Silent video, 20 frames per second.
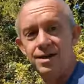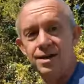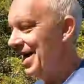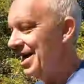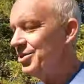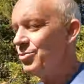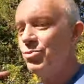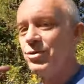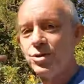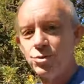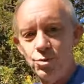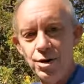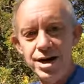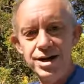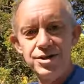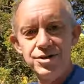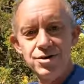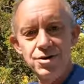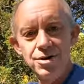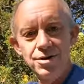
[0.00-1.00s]
That's what's
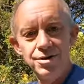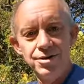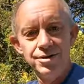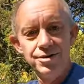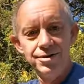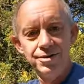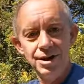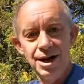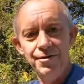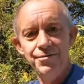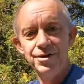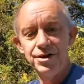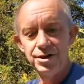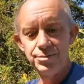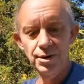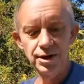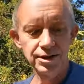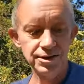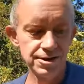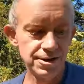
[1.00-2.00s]
raised our life
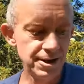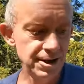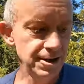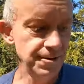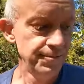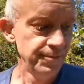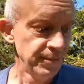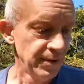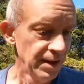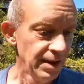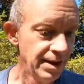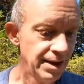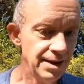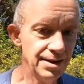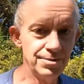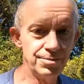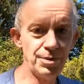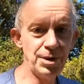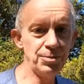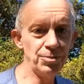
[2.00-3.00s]
expectancy
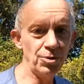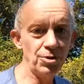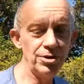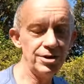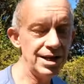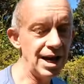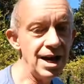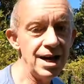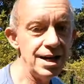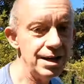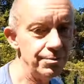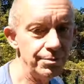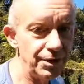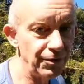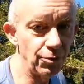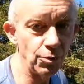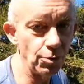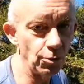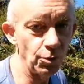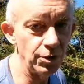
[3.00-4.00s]
is people aren't dying
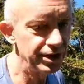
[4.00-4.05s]
before